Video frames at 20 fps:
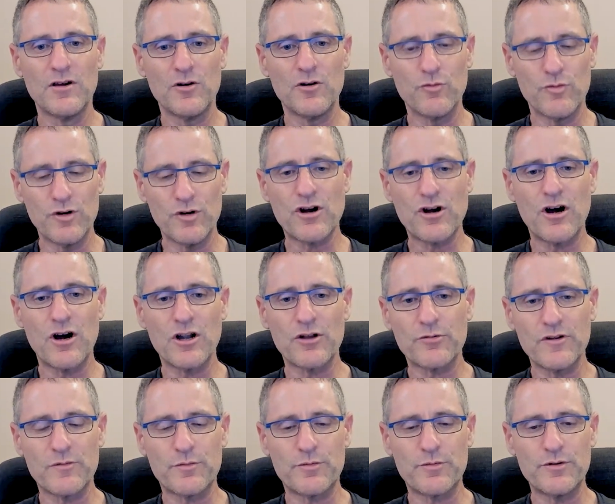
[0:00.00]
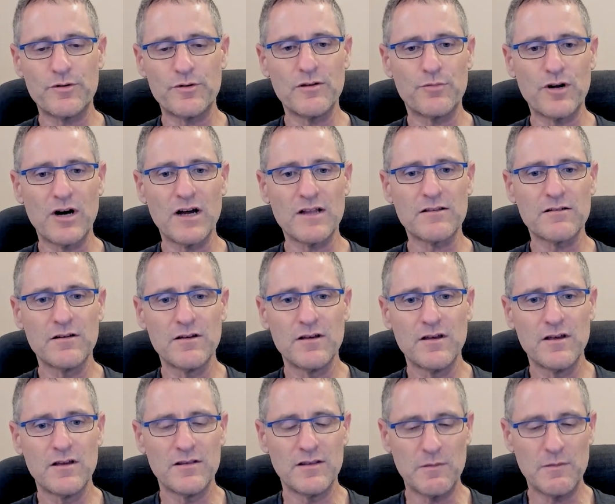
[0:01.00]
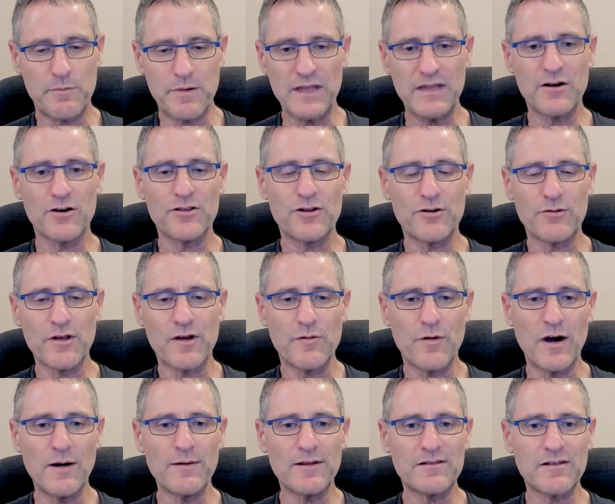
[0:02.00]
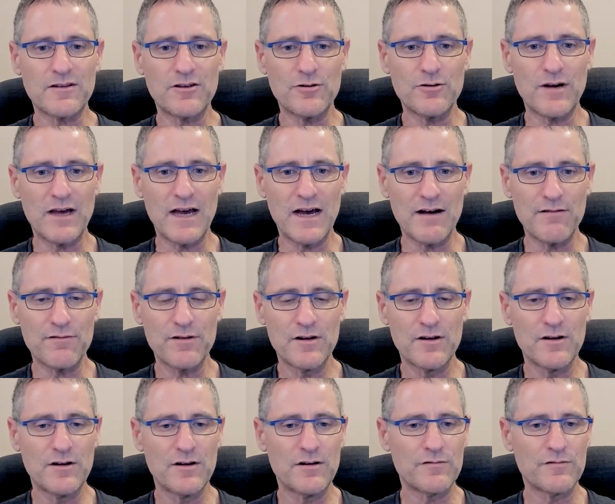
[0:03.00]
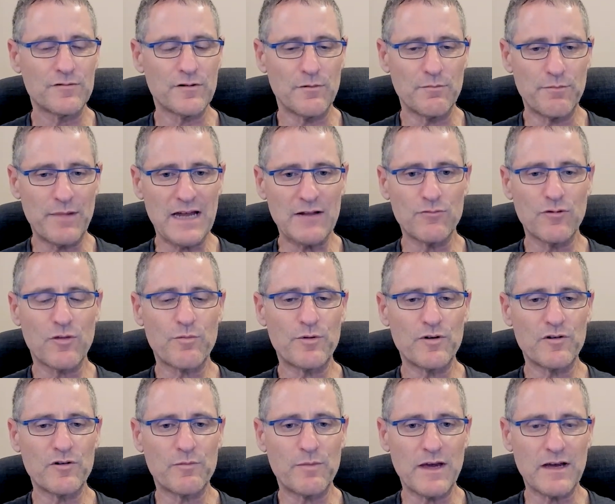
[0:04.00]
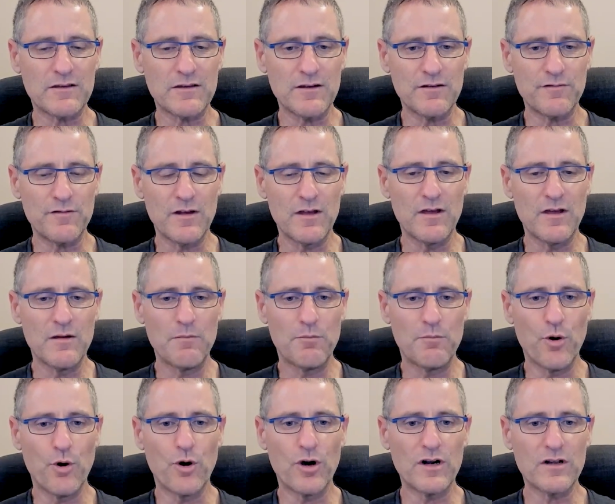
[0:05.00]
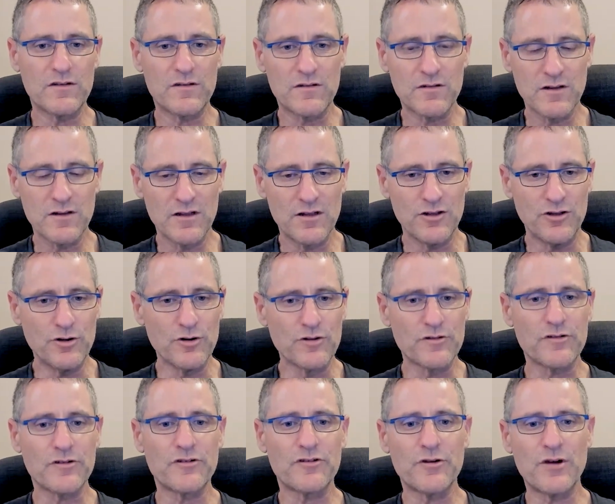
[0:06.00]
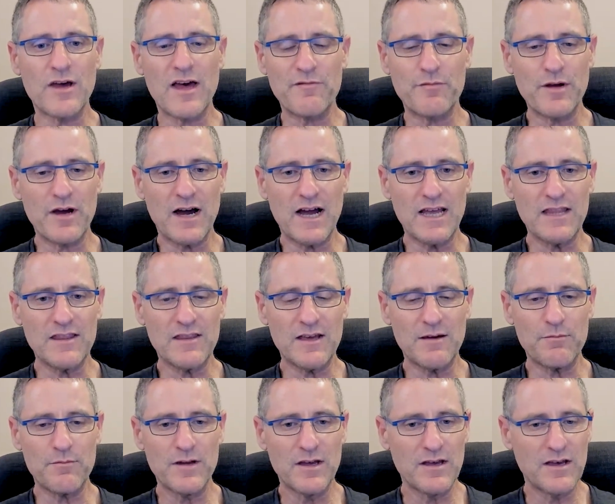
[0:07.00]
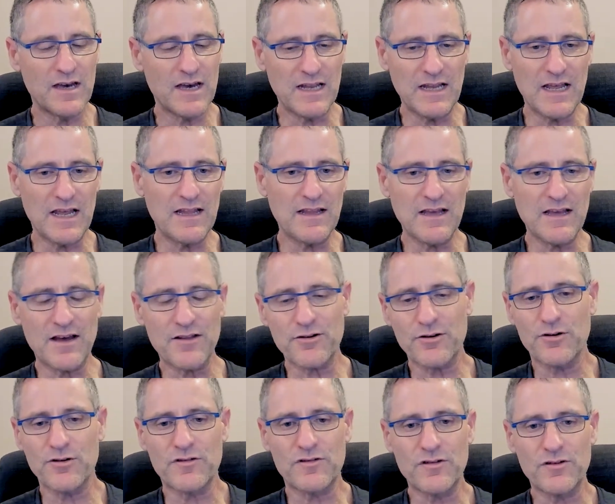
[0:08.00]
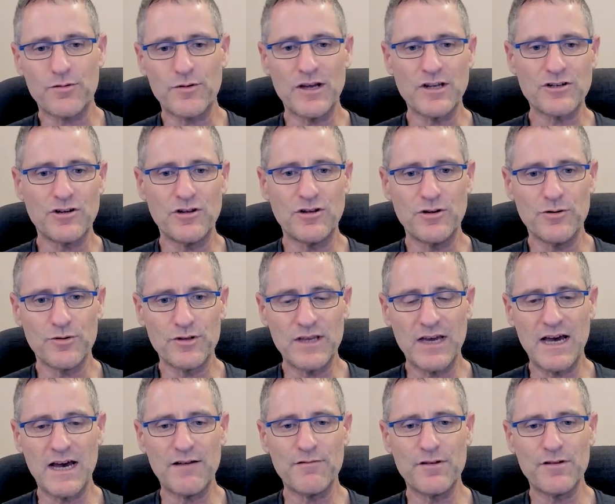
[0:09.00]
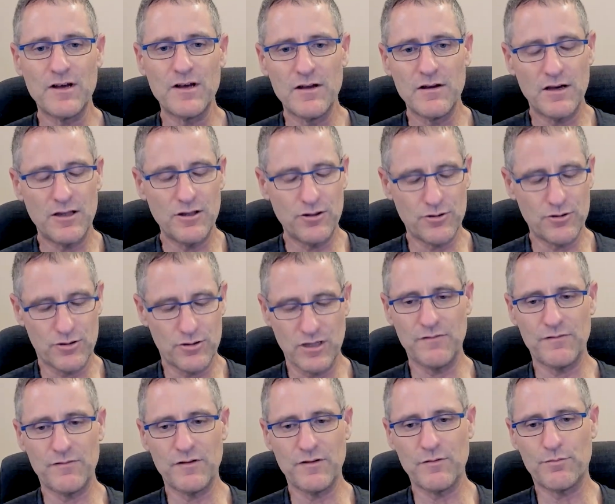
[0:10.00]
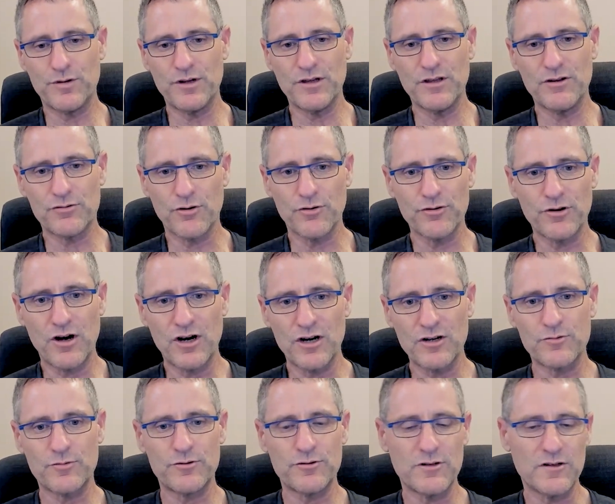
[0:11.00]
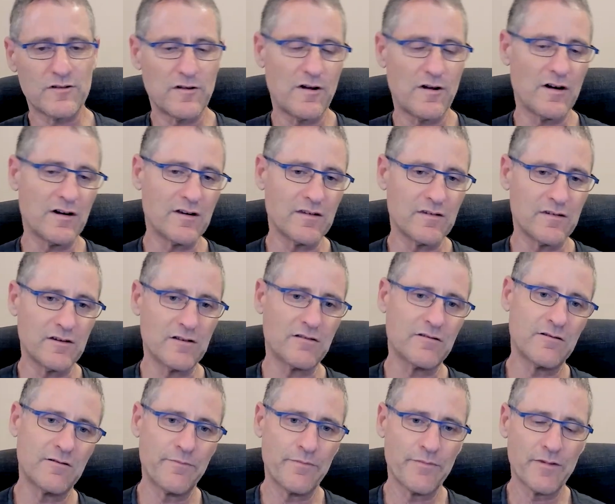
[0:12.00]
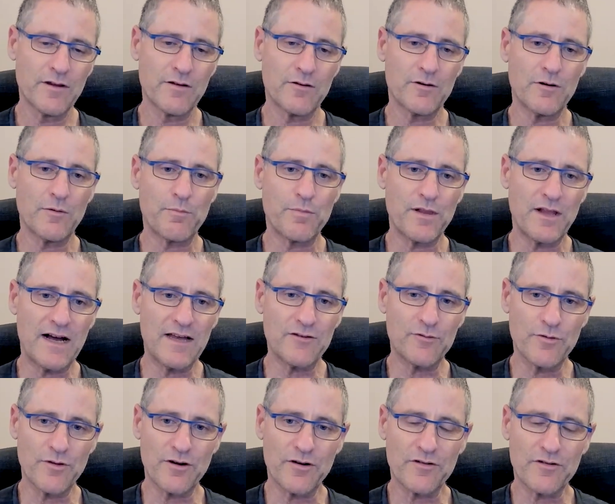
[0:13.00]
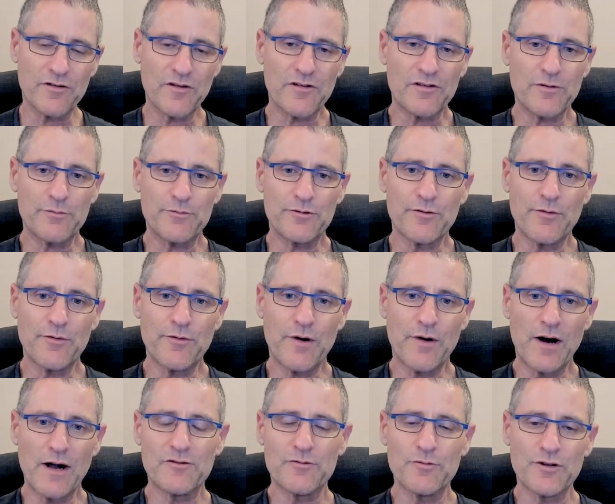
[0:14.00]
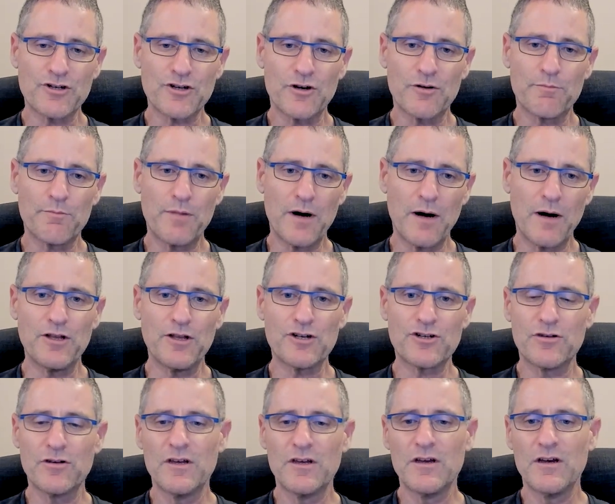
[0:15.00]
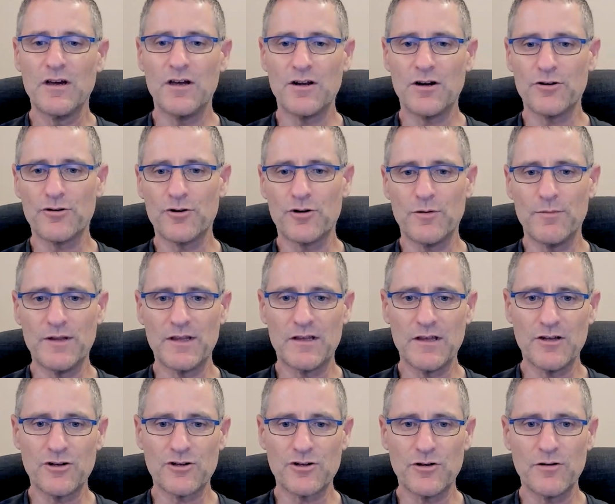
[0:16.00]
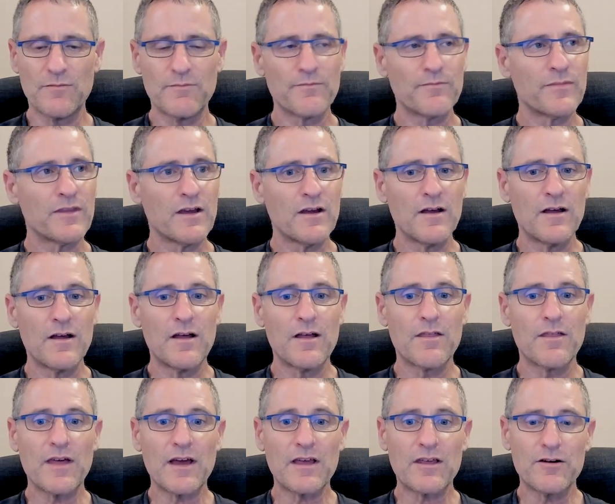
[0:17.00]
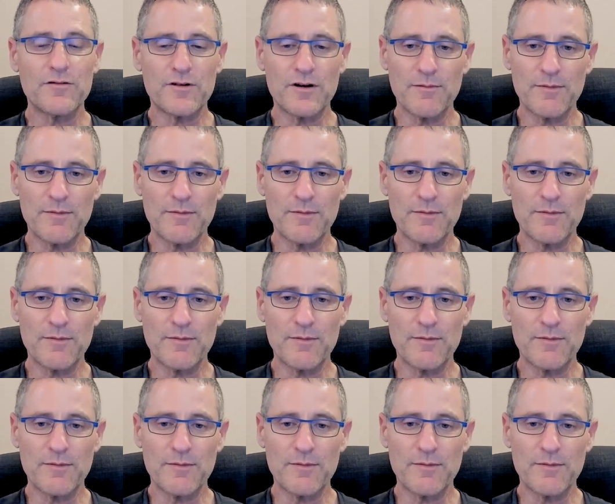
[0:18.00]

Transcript: which hardware is being brought depending on the requirements that you have from bandwidth perspective, ports, users you have behind them, and any other consideration you would have. You can even bring your own hardware as long as it complies with our system requirements, which are published in our documentation. Thank you very